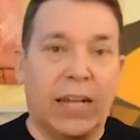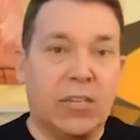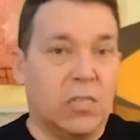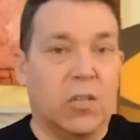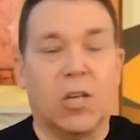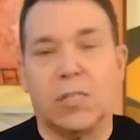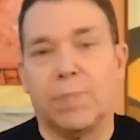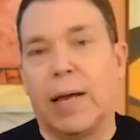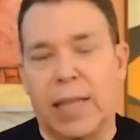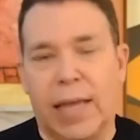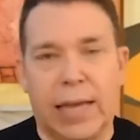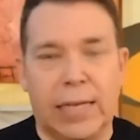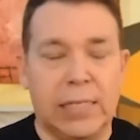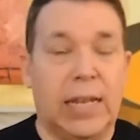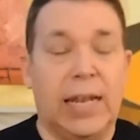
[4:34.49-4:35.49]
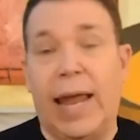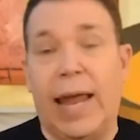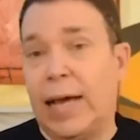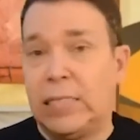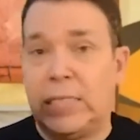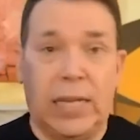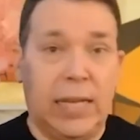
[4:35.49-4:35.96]
I just lost my legs in an
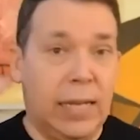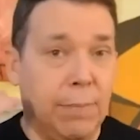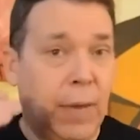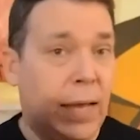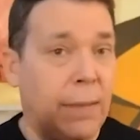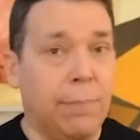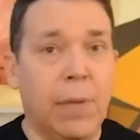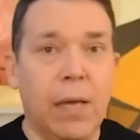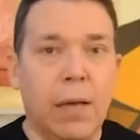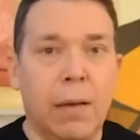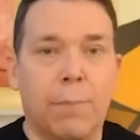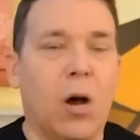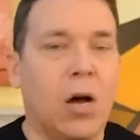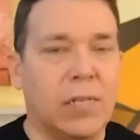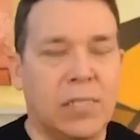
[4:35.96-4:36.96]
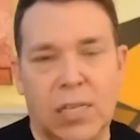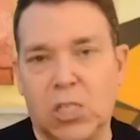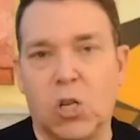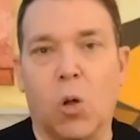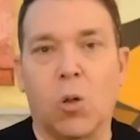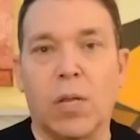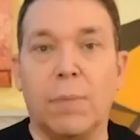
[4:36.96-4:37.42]
accident. My boss
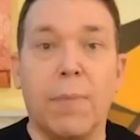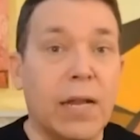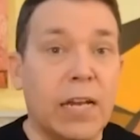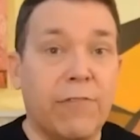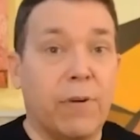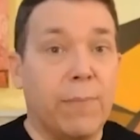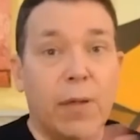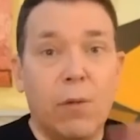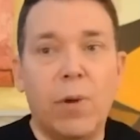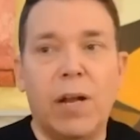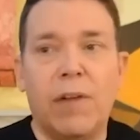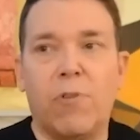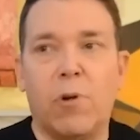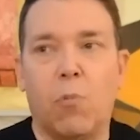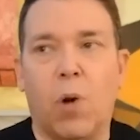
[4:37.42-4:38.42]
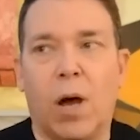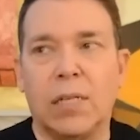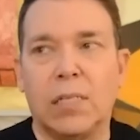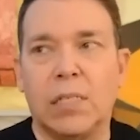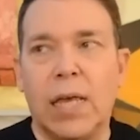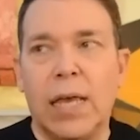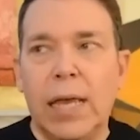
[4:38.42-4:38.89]
has stolen money from me, whatever it
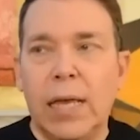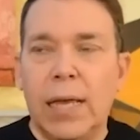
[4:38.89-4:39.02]
was.